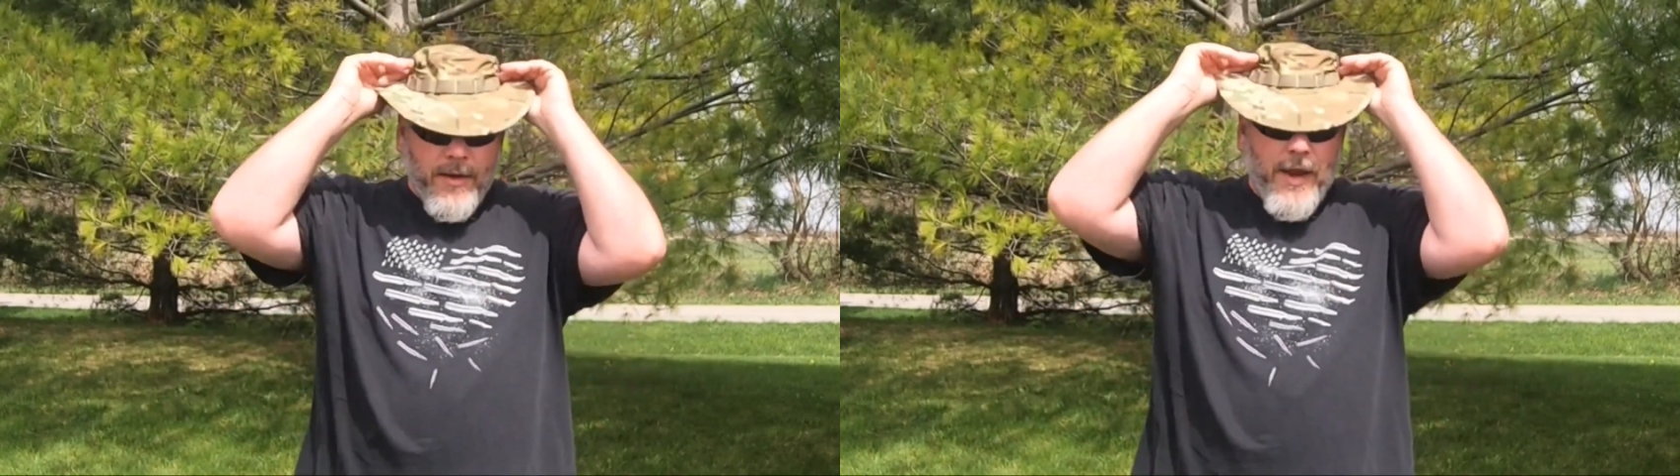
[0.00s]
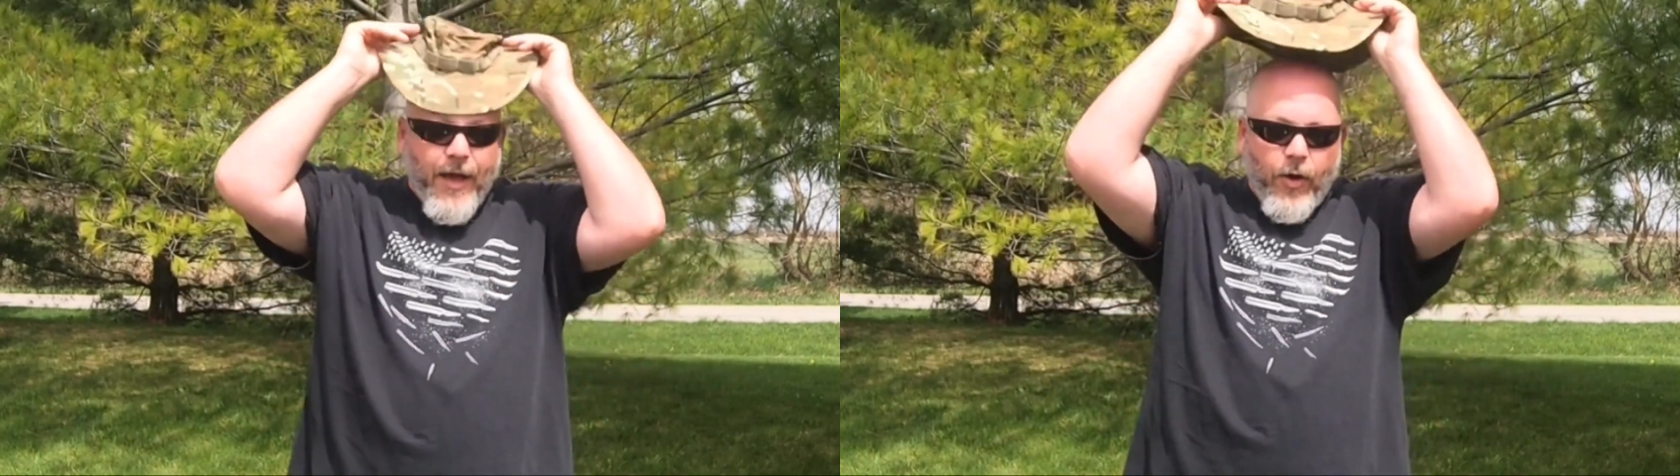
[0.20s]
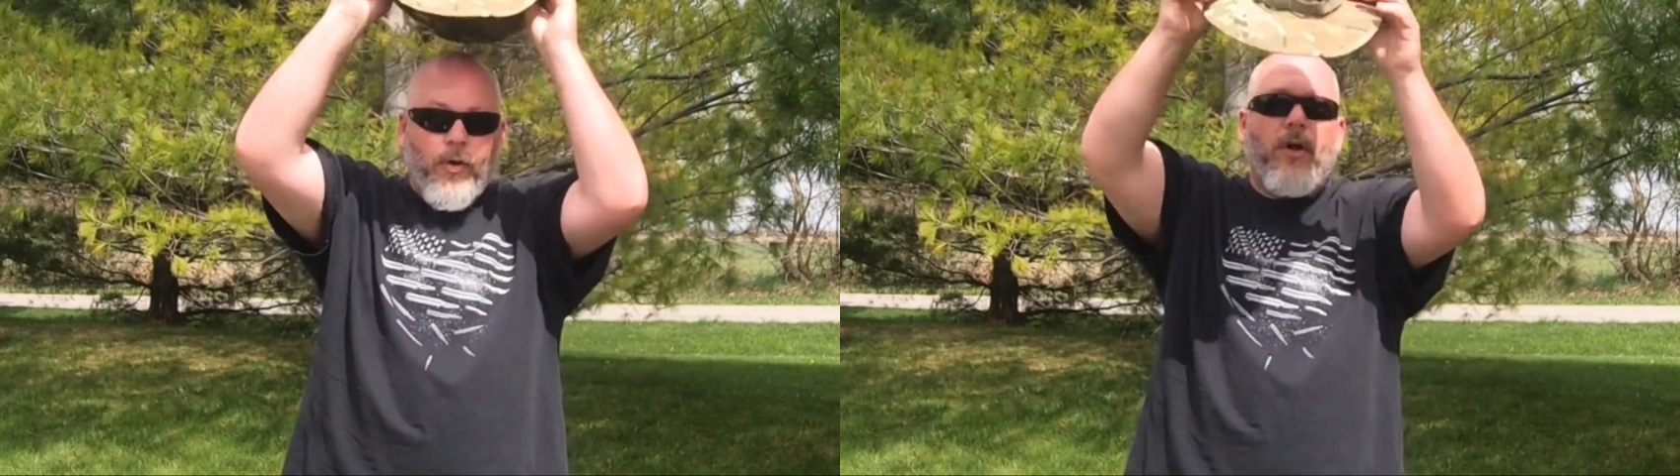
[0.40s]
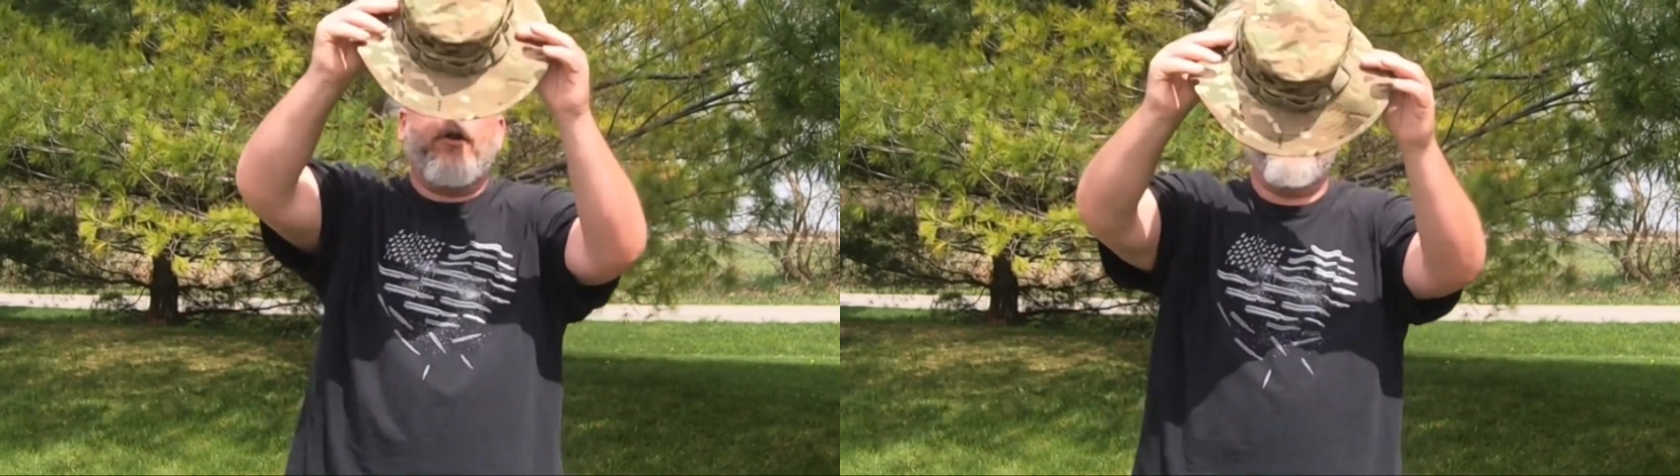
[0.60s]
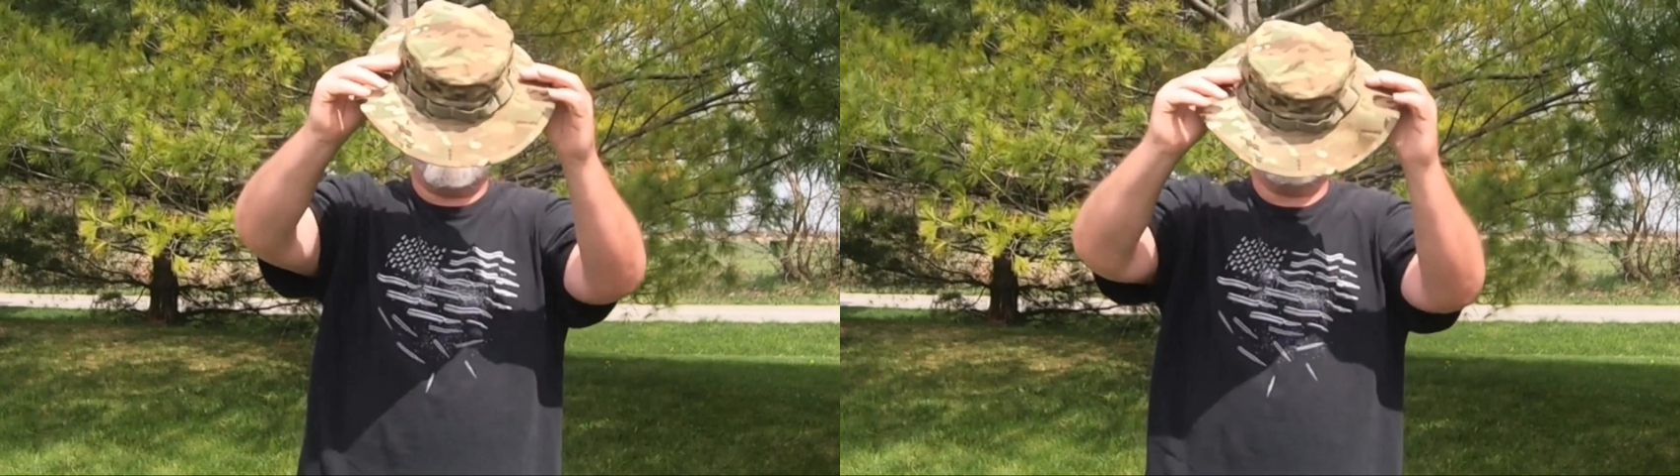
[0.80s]
Now
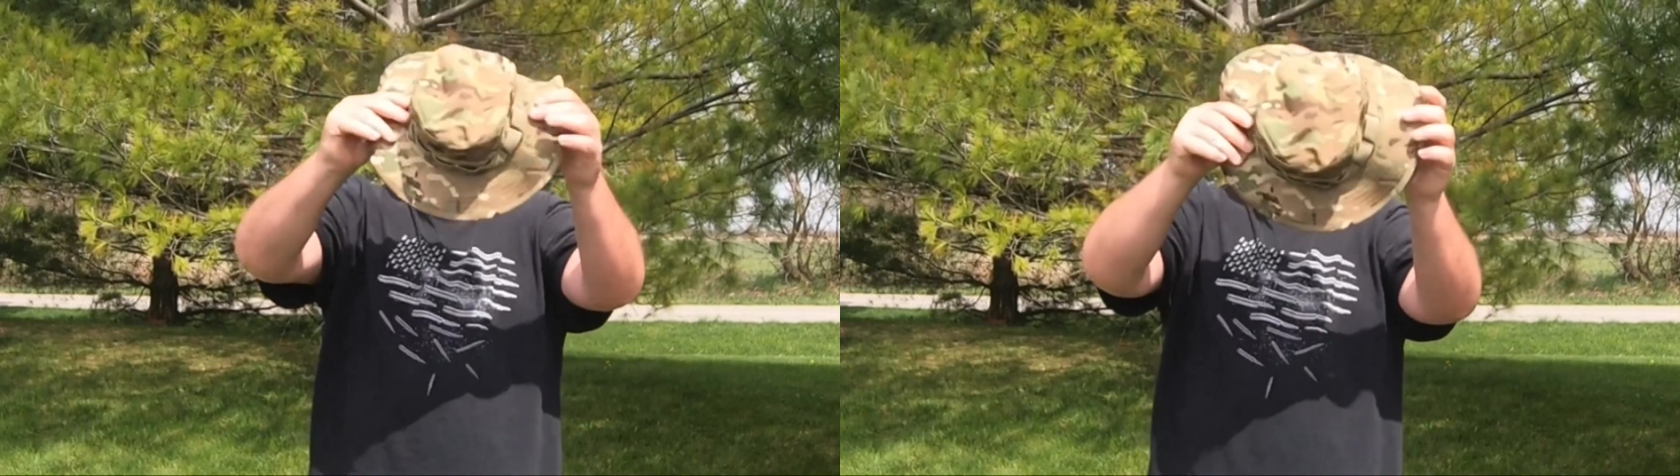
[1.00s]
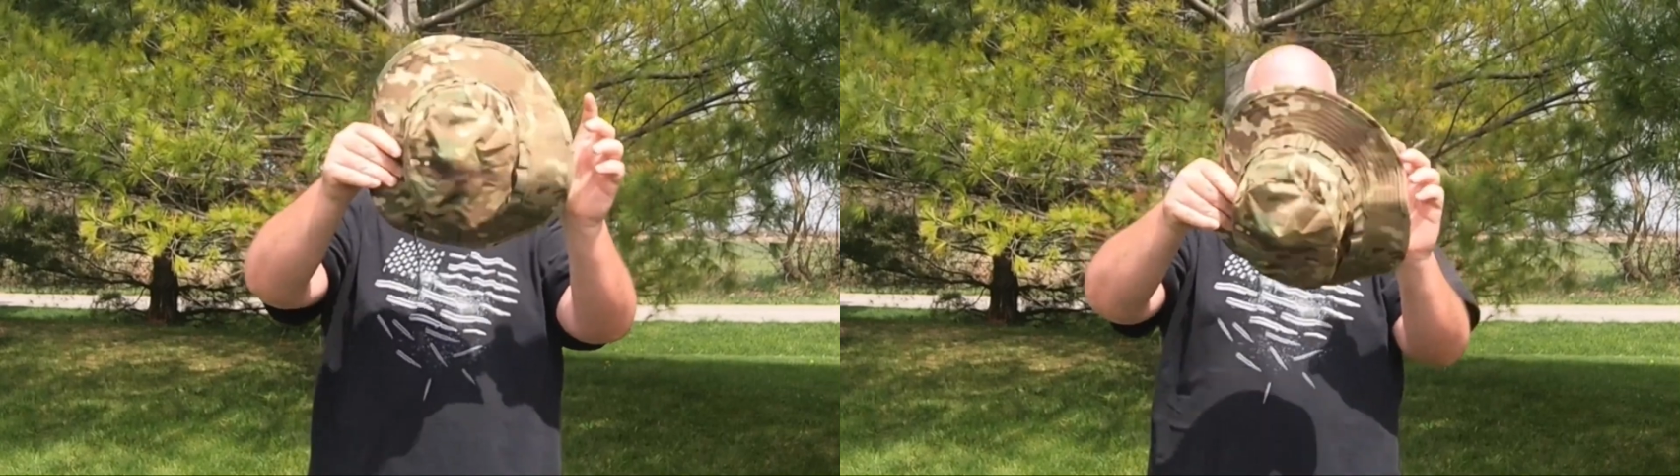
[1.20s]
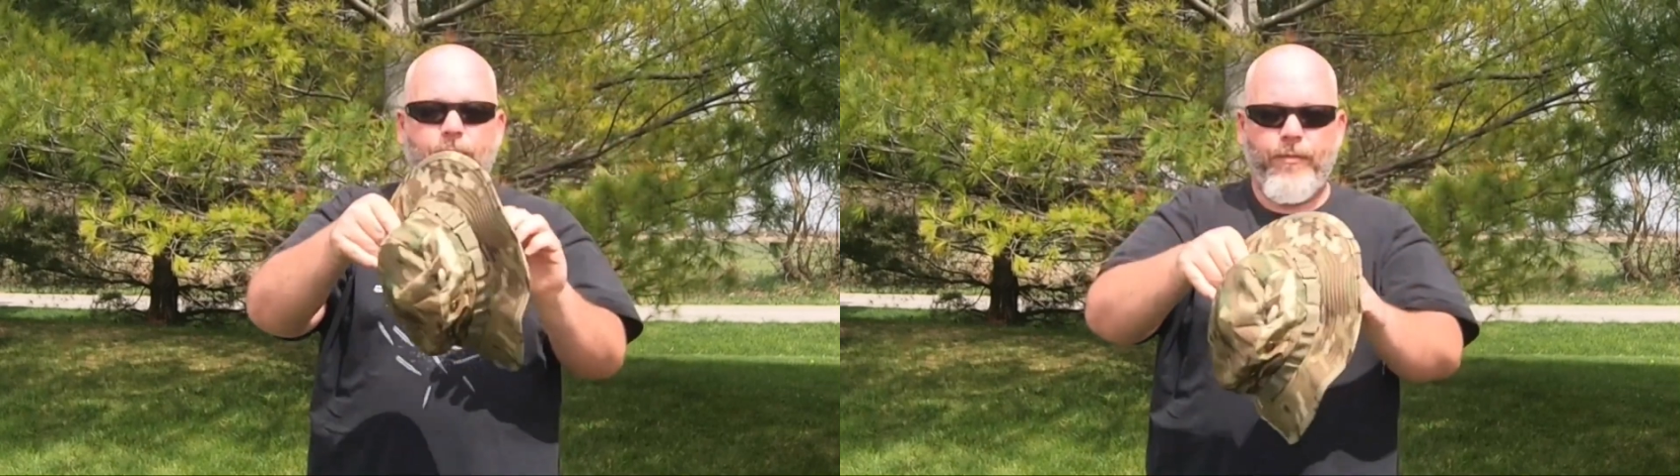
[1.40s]
another way